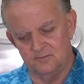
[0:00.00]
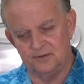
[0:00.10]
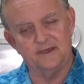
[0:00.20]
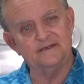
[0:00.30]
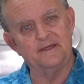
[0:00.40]

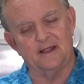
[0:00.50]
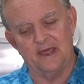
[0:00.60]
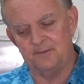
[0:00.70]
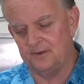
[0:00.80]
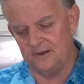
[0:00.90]
please hit the
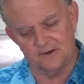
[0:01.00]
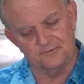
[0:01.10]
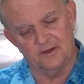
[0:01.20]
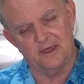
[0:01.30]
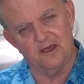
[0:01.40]
like button. It
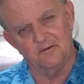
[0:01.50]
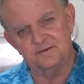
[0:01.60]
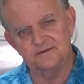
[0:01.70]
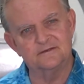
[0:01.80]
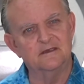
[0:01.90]
really
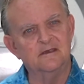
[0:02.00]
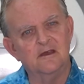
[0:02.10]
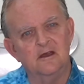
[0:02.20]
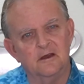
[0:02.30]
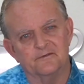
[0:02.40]
helps
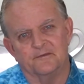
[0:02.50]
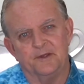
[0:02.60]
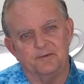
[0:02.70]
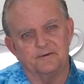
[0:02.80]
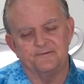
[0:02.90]
for
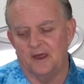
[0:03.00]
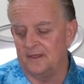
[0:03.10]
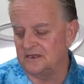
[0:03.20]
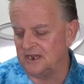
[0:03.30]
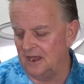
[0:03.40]
people to
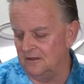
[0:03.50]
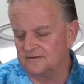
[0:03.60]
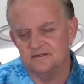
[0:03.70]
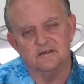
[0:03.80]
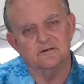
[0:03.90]
find the channel.
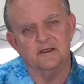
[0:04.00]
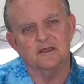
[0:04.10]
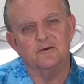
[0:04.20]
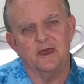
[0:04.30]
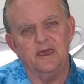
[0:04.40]
So
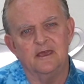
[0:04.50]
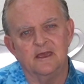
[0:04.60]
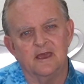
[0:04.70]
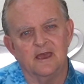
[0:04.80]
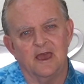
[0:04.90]
anyway,
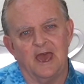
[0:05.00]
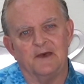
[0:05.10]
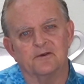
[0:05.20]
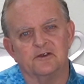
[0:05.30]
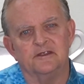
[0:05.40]

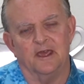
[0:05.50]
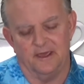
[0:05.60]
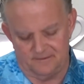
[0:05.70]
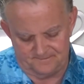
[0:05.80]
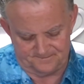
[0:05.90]
have a good day.